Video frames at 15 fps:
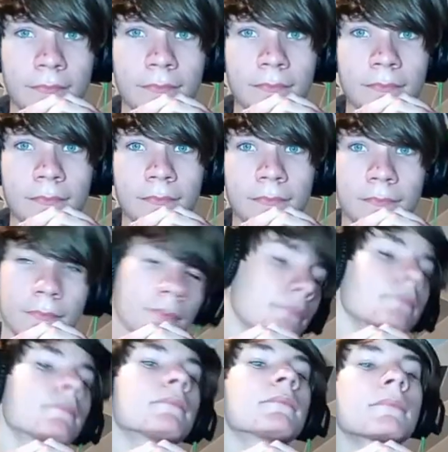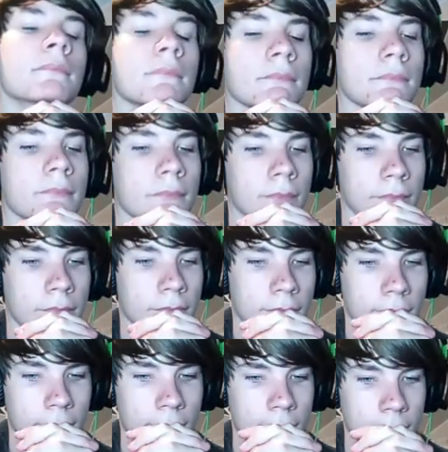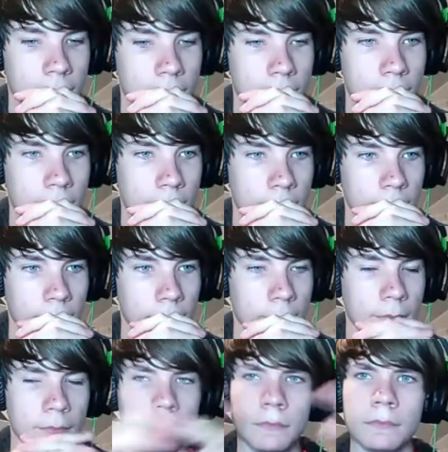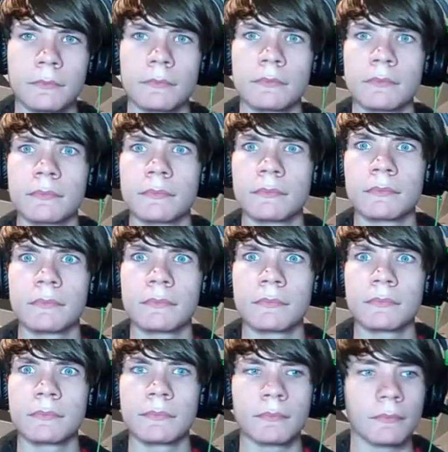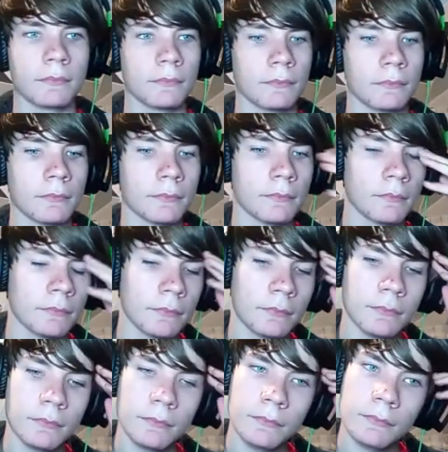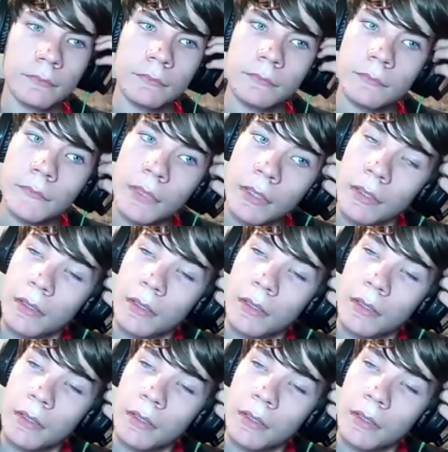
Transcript: This person isn't speaking.